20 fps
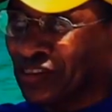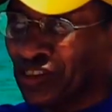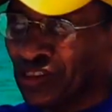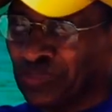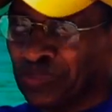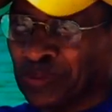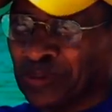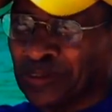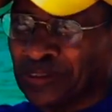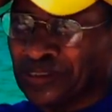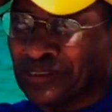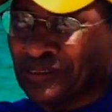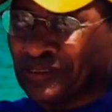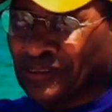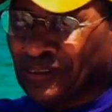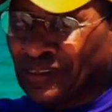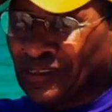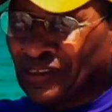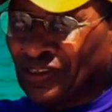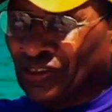the sport,
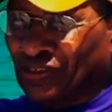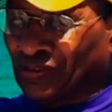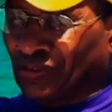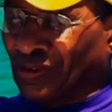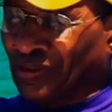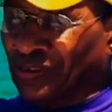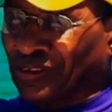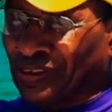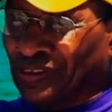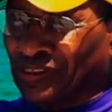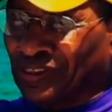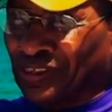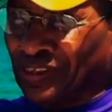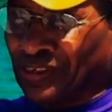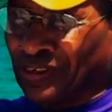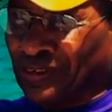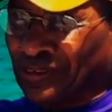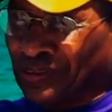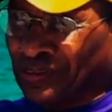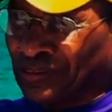stroke and
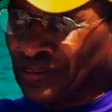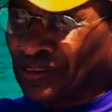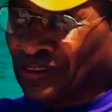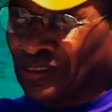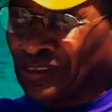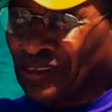turns.